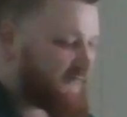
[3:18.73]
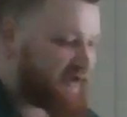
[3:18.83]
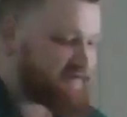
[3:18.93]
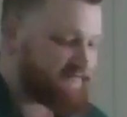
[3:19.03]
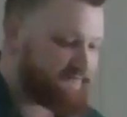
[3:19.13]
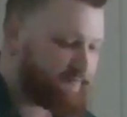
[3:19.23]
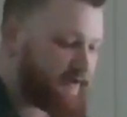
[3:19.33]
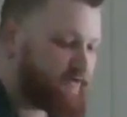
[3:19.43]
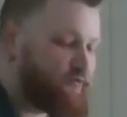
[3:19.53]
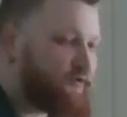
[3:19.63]
as if
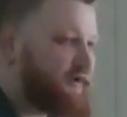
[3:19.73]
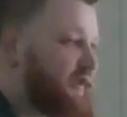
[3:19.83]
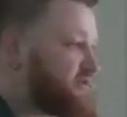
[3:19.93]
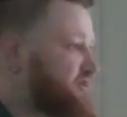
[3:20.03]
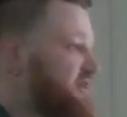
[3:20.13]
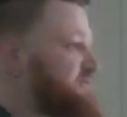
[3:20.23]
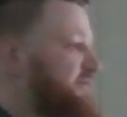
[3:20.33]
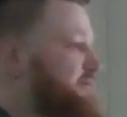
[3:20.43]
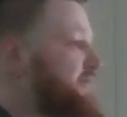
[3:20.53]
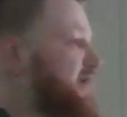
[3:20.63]
a new connection has
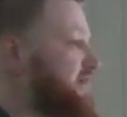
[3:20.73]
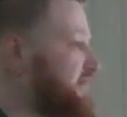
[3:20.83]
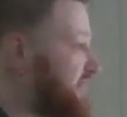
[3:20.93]
been made